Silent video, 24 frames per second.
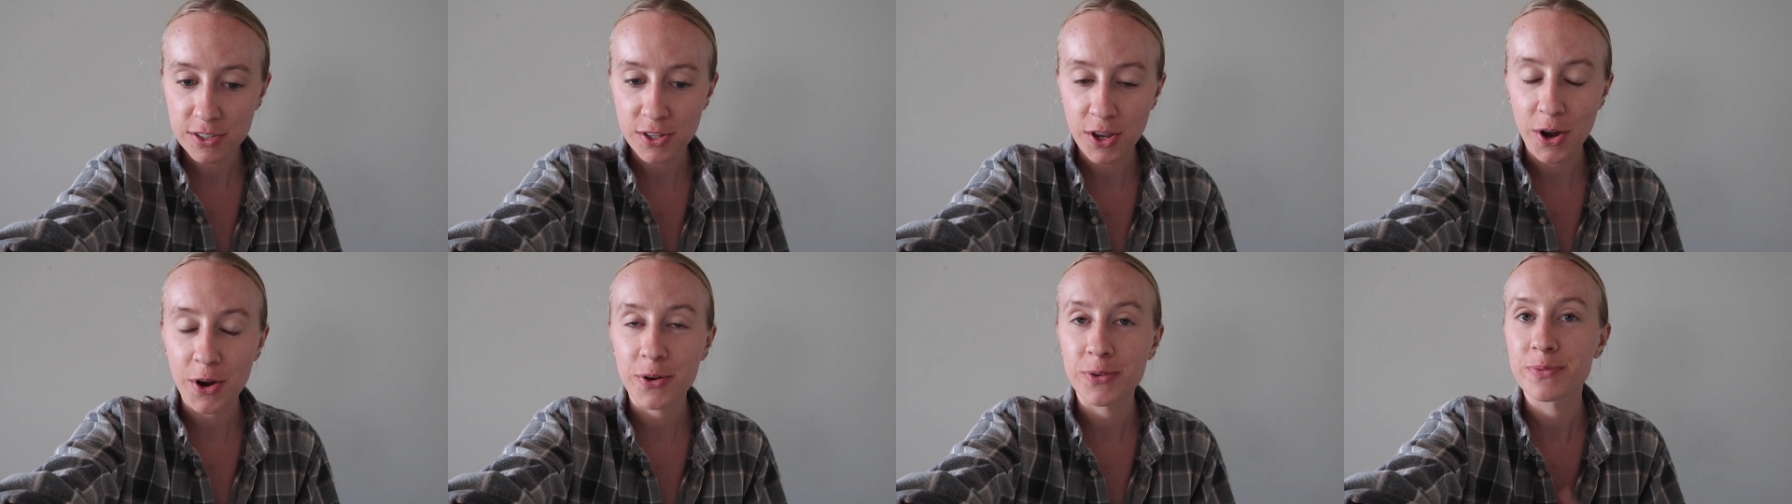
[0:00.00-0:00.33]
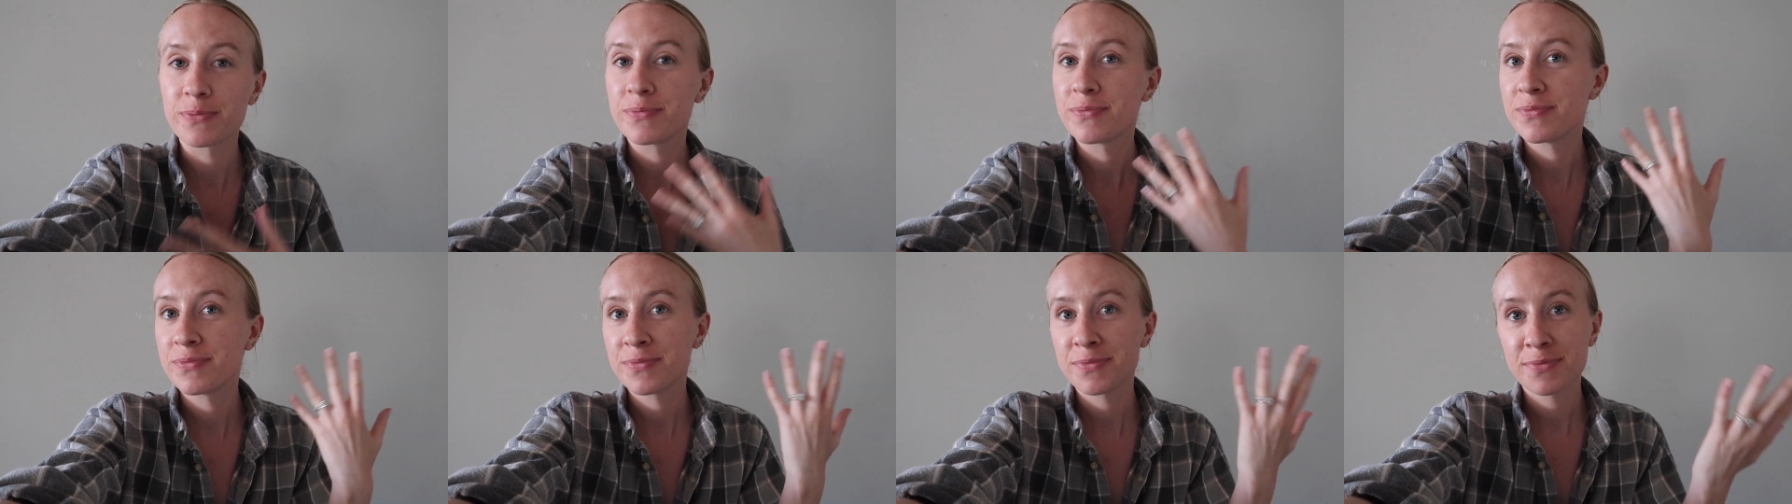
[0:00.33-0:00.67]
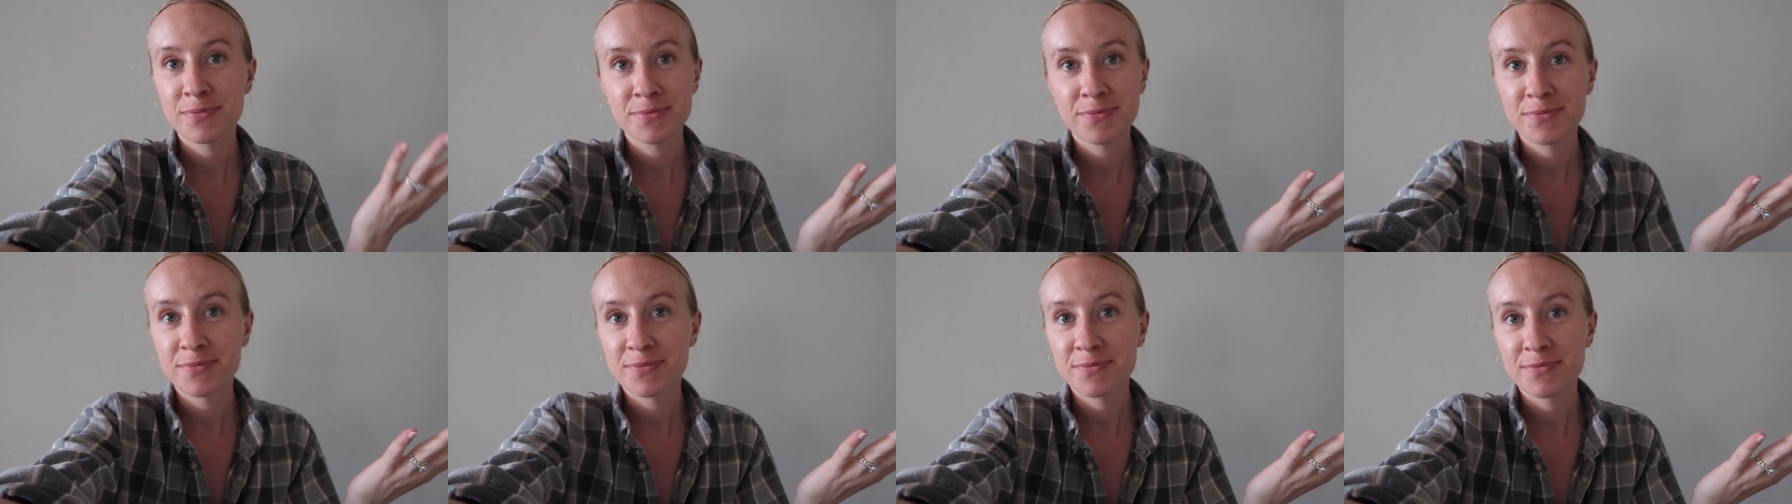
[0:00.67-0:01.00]
So
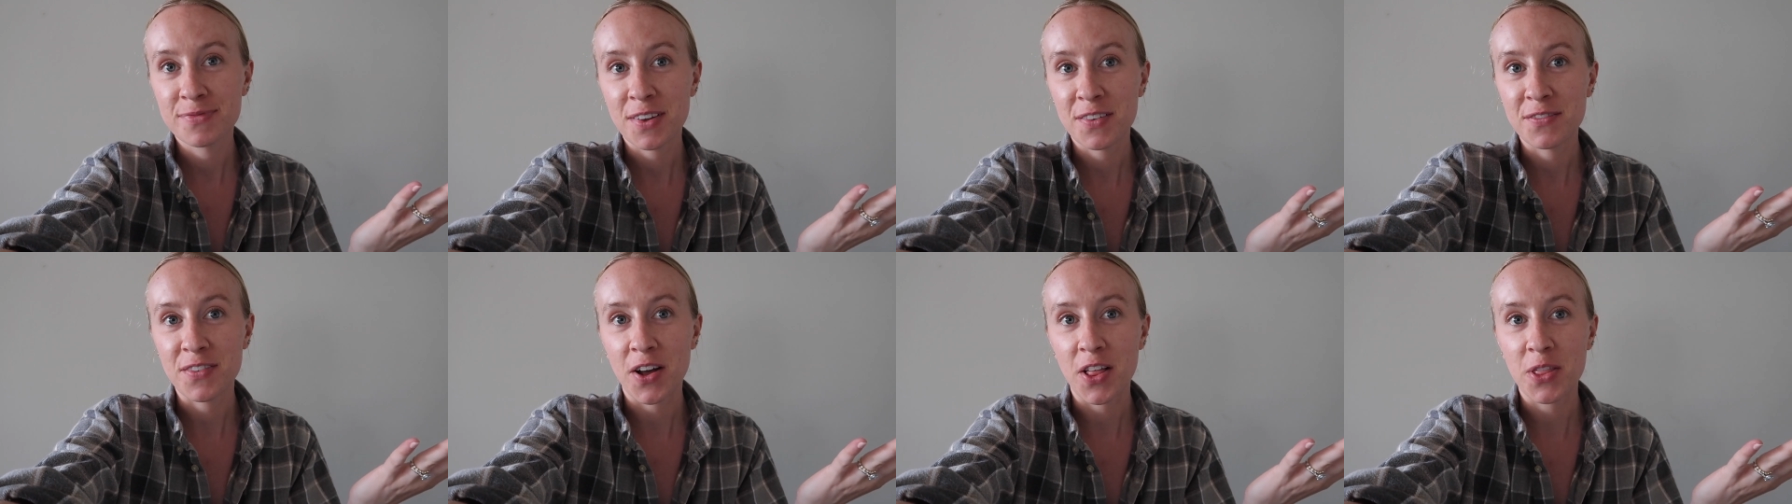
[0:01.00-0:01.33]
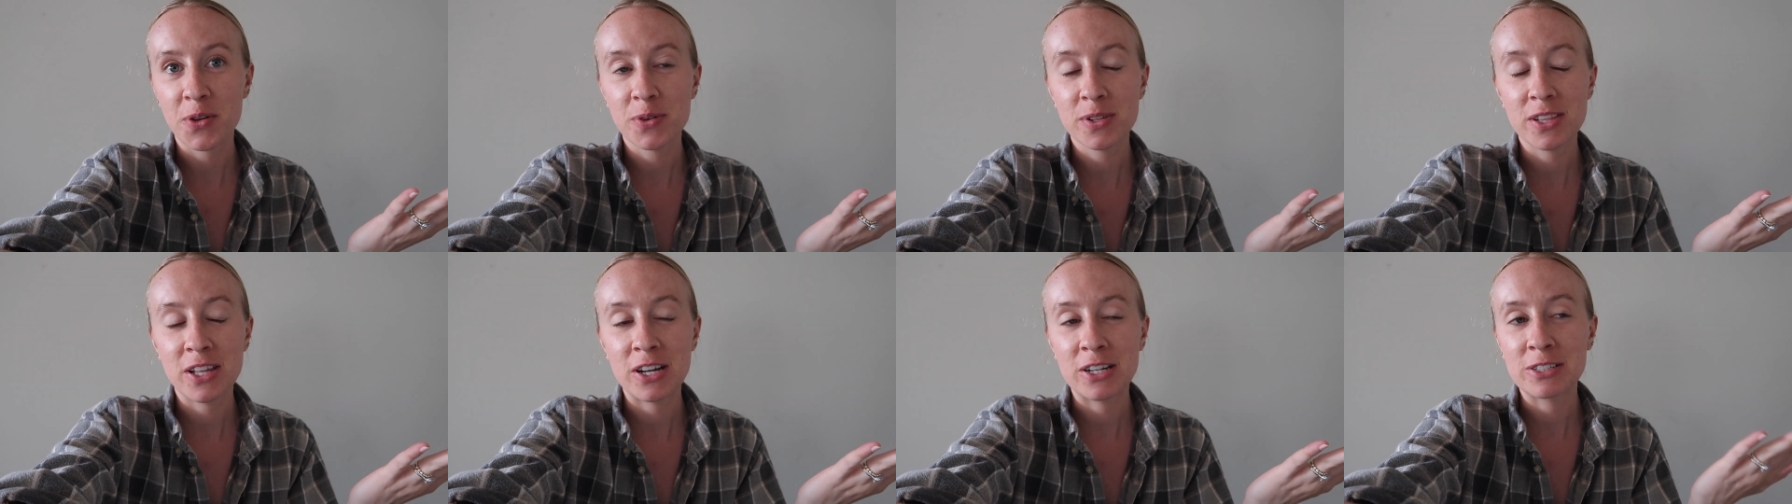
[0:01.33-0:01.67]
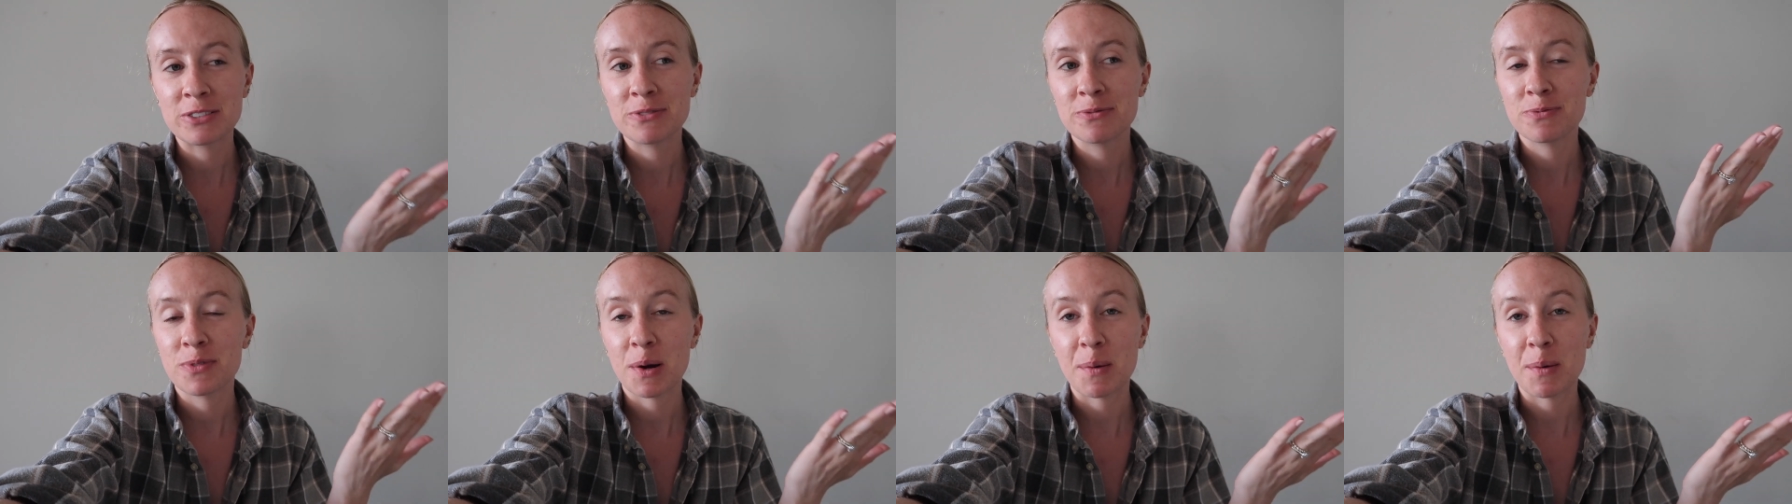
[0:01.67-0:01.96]
follow along,